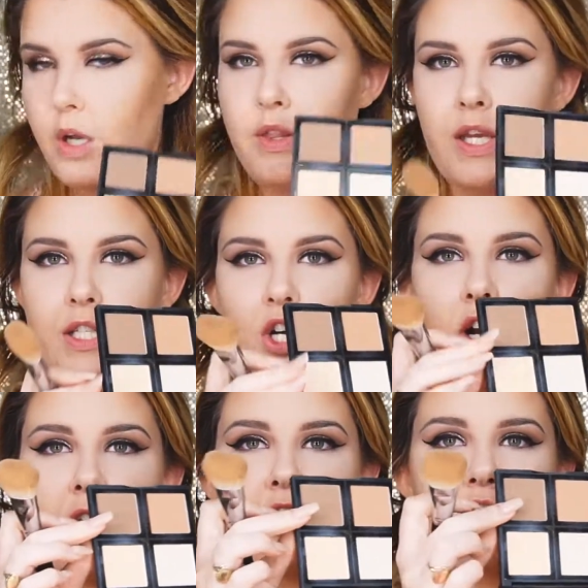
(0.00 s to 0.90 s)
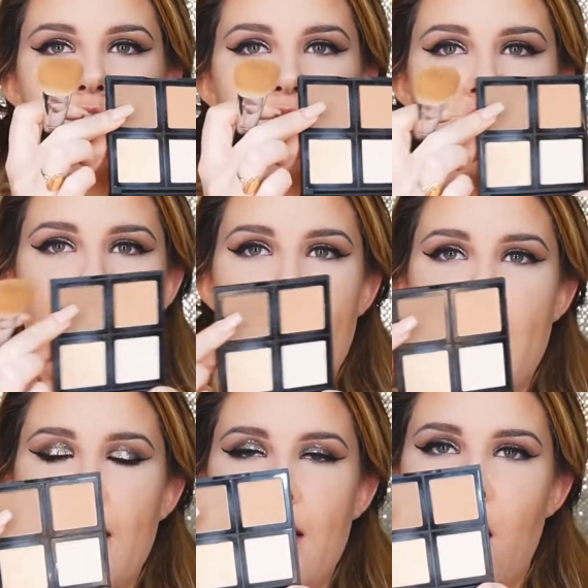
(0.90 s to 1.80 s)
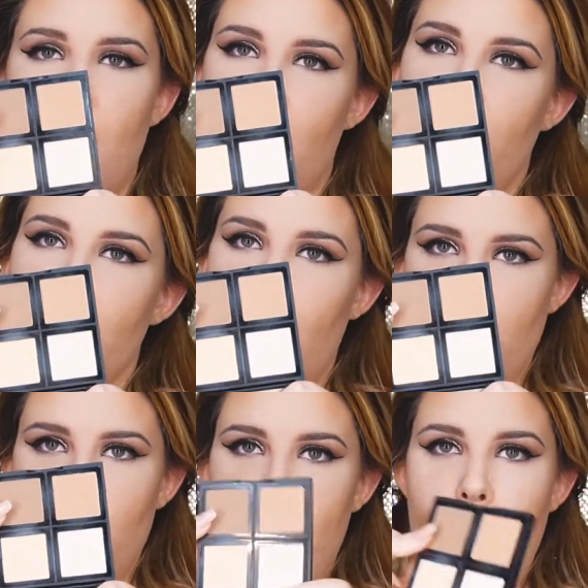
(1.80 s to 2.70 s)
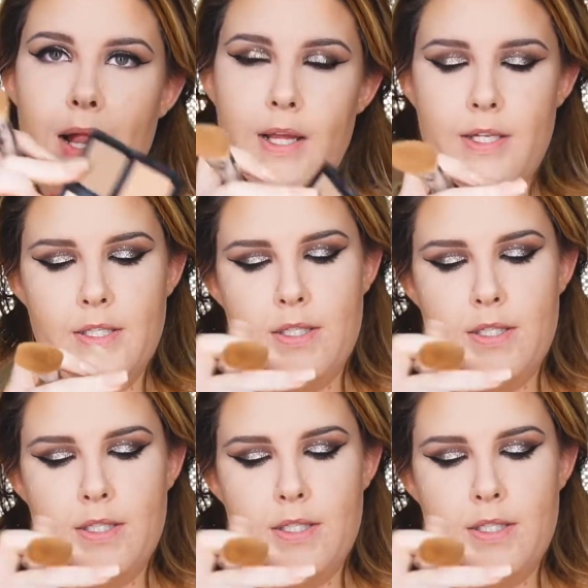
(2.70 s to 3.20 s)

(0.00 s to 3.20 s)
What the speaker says: the darkest shade in our e.l.f. contour palette.